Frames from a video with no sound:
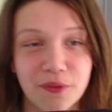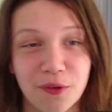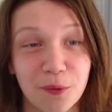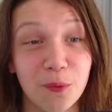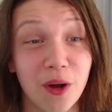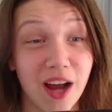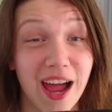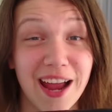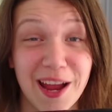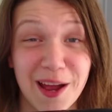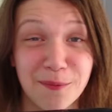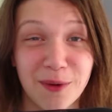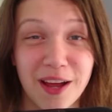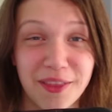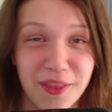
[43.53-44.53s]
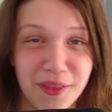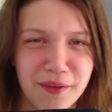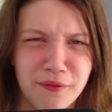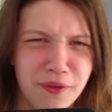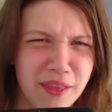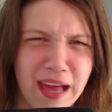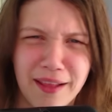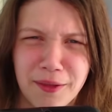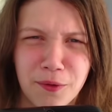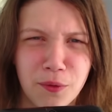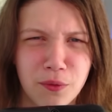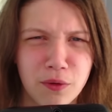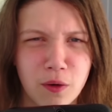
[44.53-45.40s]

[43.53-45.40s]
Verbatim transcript: for what I am rather than for that little